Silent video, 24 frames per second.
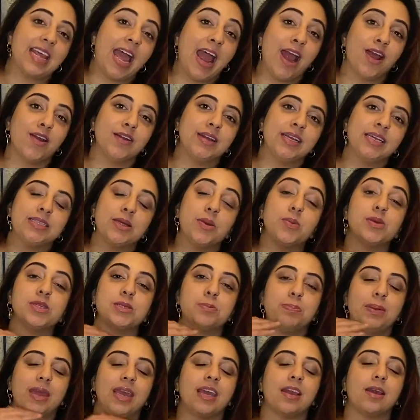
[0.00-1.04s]
area that was
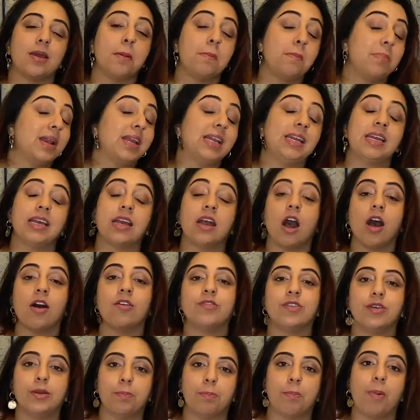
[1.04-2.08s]
being completely
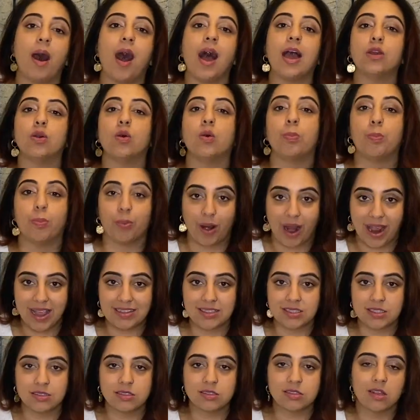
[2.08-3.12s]
covered by your
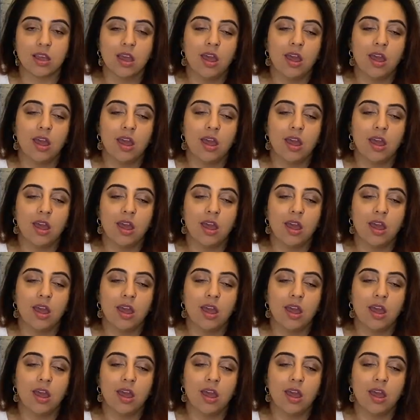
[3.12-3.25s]
breasts.